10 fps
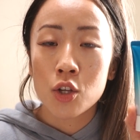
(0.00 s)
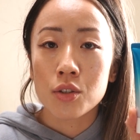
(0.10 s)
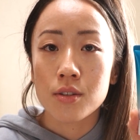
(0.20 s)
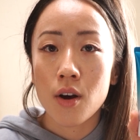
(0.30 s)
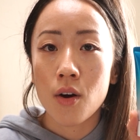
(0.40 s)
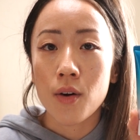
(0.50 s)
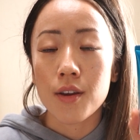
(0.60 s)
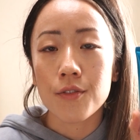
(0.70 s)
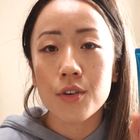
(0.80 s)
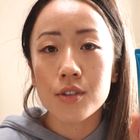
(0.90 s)
So
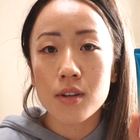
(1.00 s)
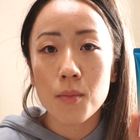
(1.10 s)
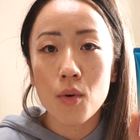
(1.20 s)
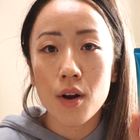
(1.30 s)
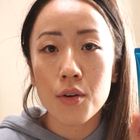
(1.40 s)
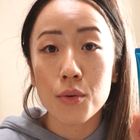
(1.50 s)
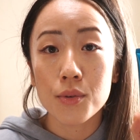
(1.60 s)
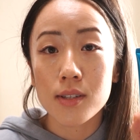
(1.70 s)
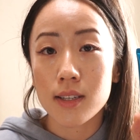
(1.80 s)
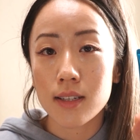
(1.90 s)
if you're someone
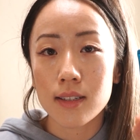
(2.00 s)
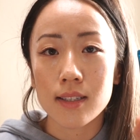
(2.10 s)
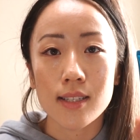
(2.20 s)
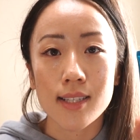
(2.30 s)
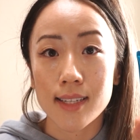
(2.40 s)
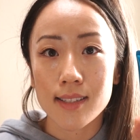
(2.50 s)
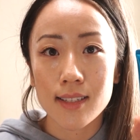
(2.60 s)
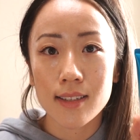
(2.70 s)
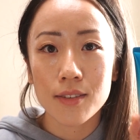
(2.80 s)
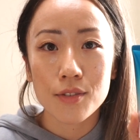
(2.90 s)
whose skin is
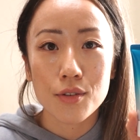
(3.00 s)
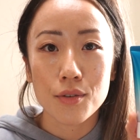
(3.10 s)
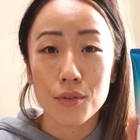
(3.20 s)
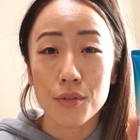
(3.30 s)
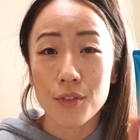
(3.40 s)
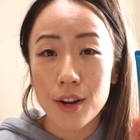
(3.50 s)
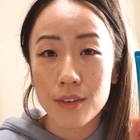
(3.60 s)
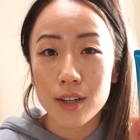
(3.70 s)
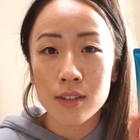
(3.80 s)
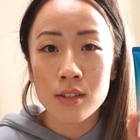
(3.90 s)
sensitive to
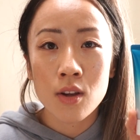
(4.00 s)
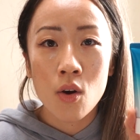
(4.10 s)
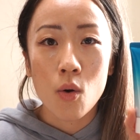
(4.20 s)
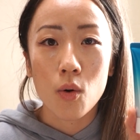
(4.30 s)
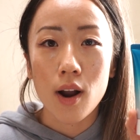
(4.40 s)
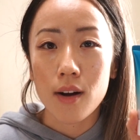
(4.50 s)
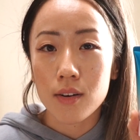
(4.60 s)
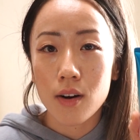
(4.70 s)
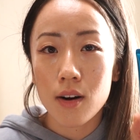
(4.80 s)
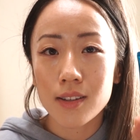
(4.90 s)
fragrance or
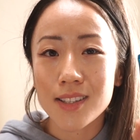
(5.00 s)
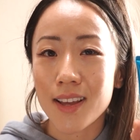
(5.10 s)
alcohols,